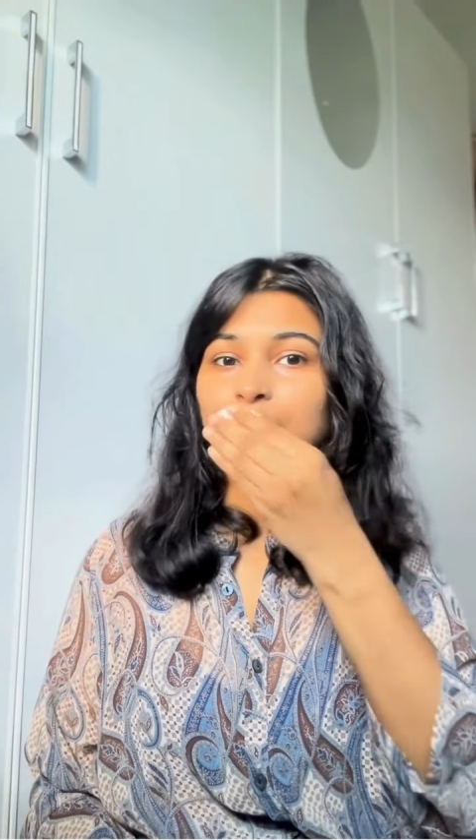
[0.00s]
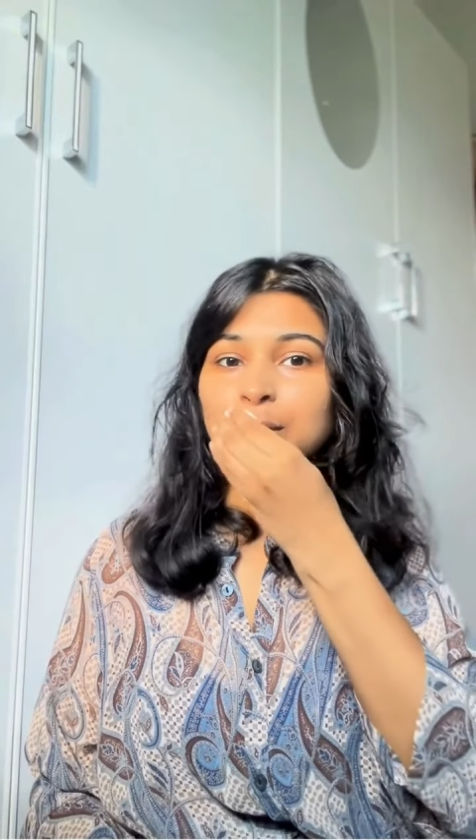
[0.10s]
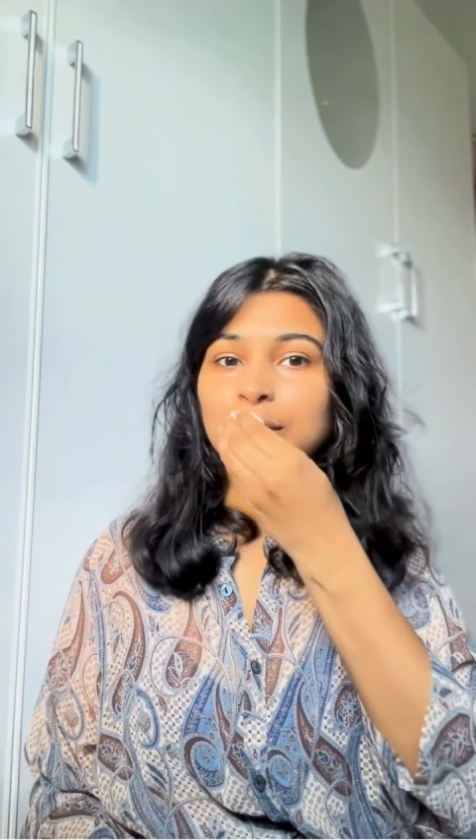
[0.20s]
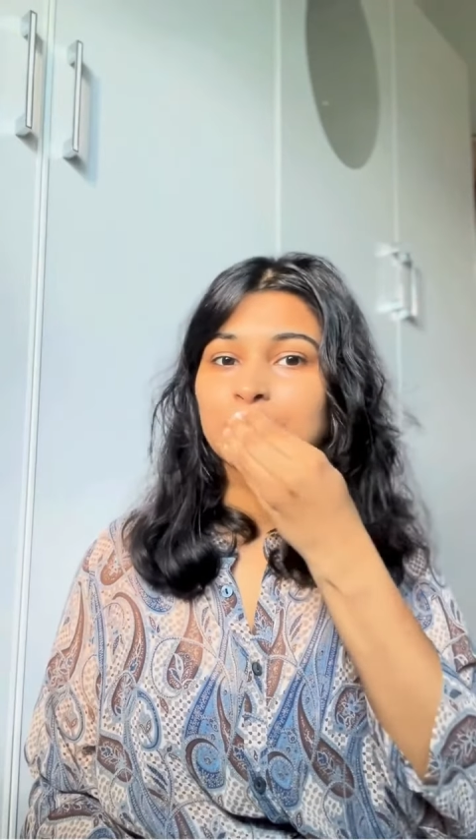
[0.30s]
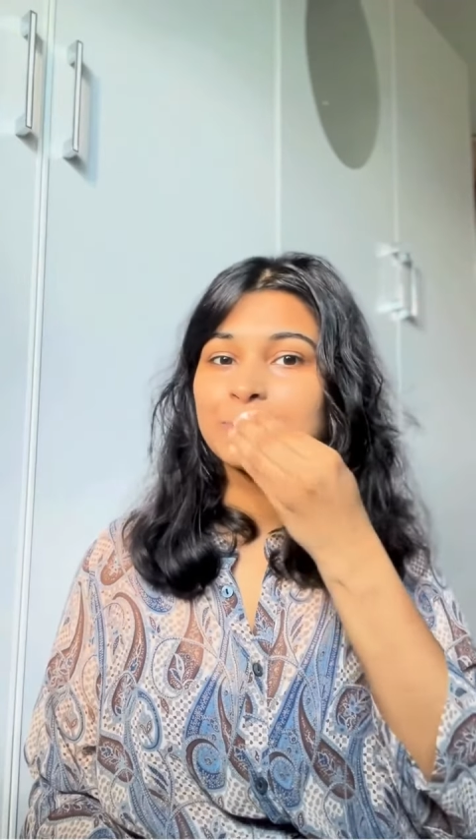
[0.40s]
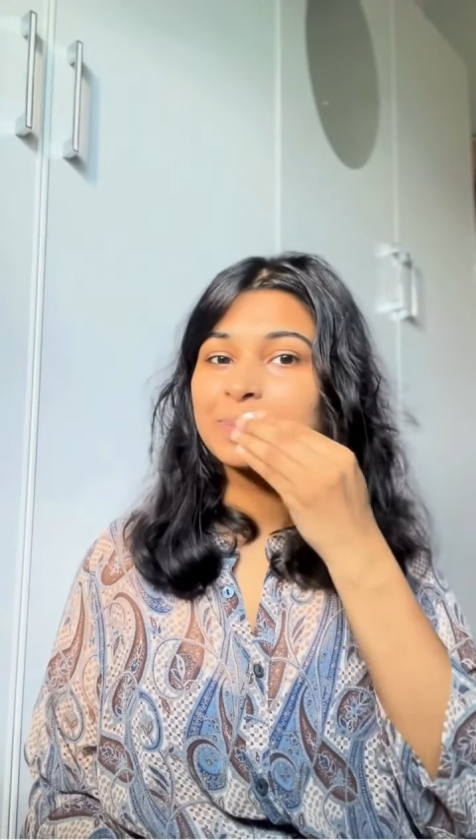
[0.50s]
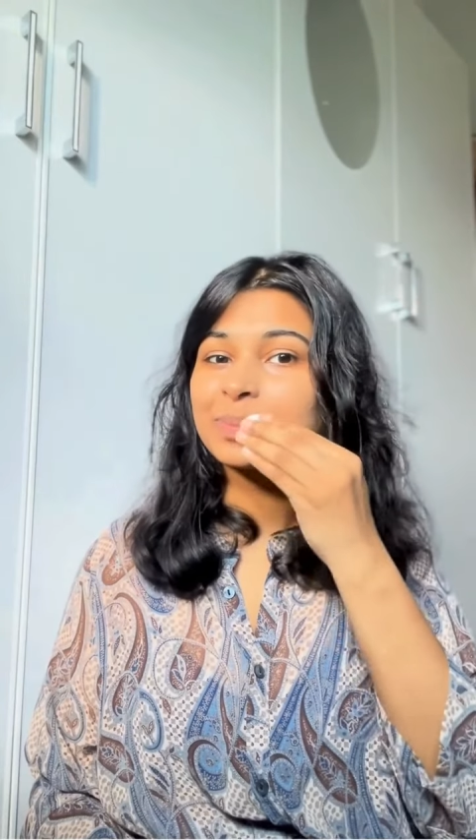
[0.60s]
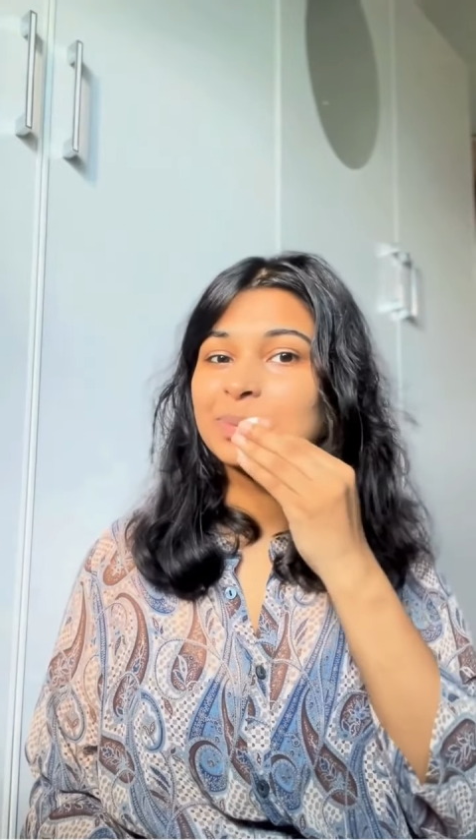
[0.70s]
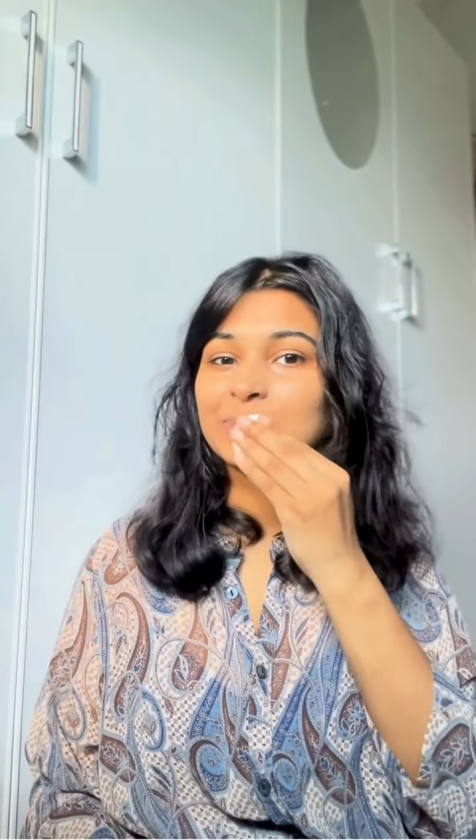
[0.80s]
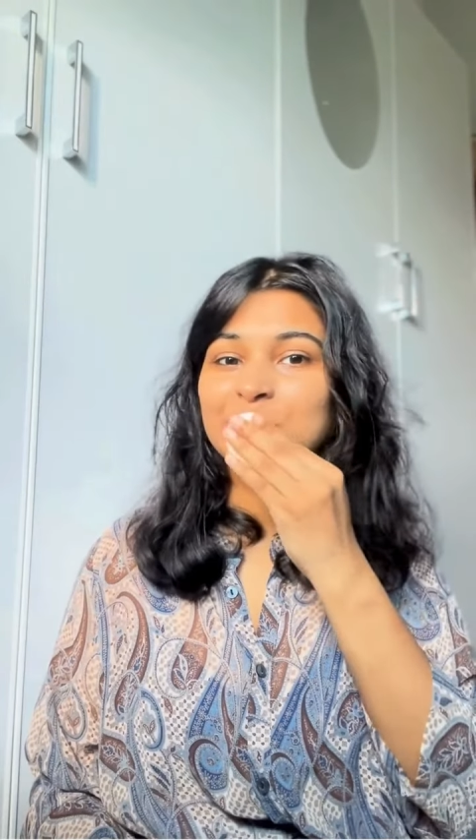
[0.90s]
water
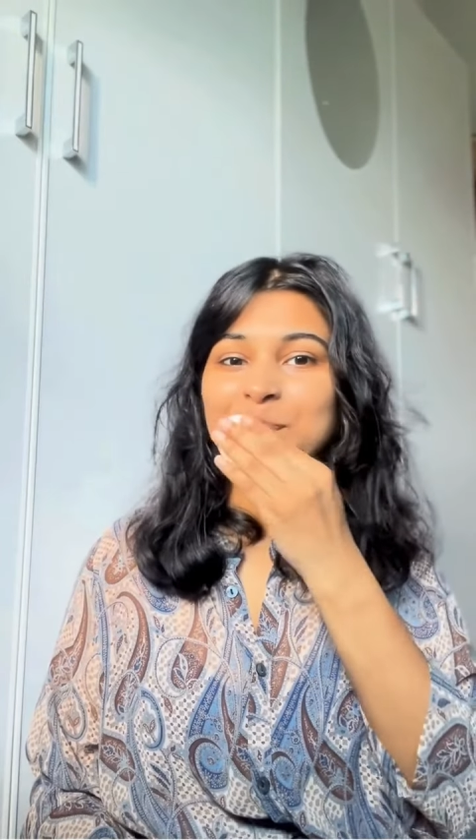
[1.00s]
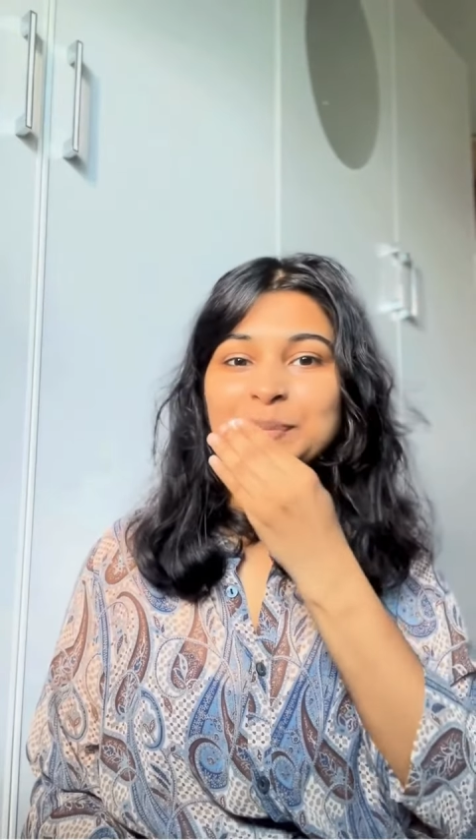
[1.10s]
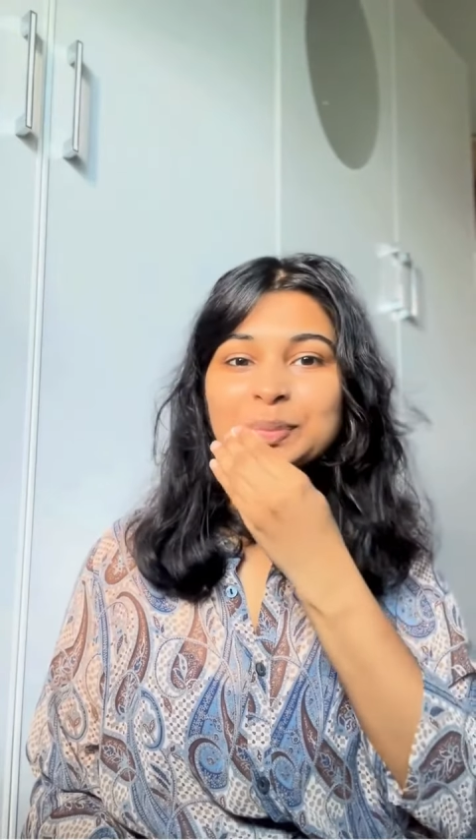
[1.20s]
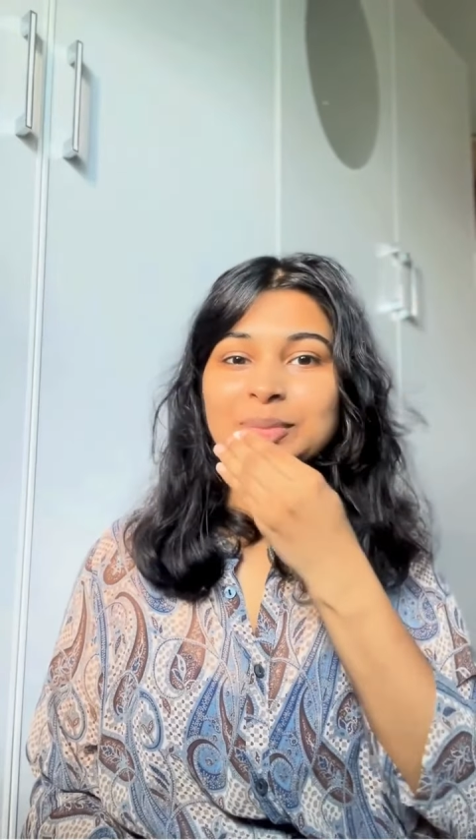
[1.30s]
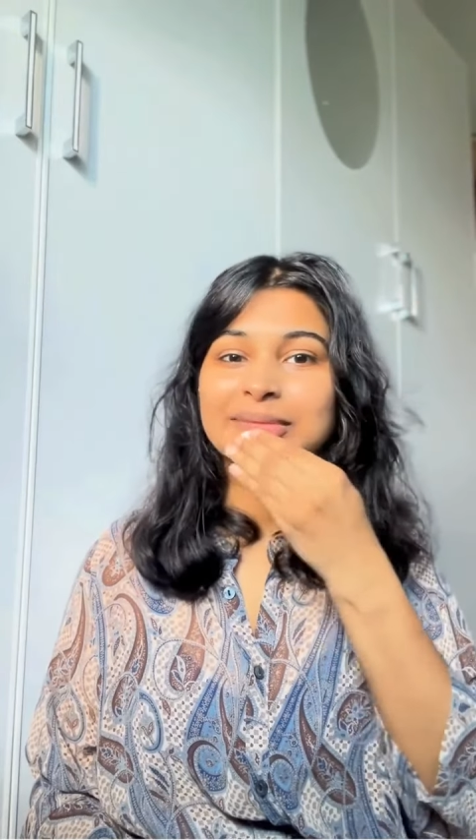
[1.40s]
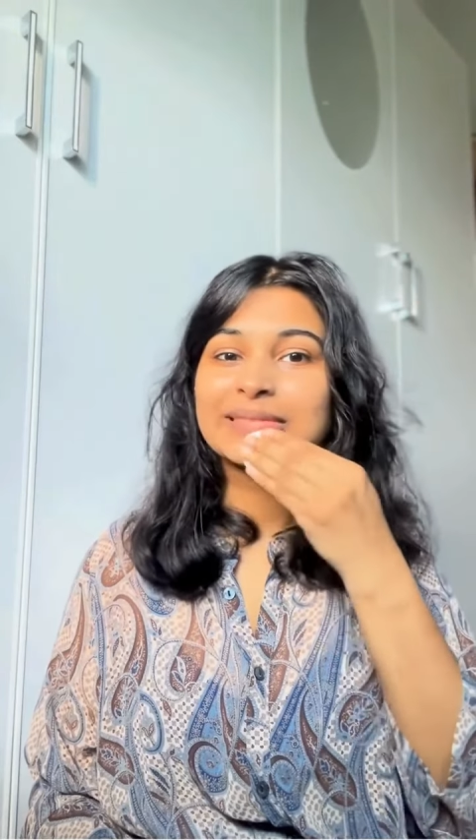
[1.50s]
and pat it dry.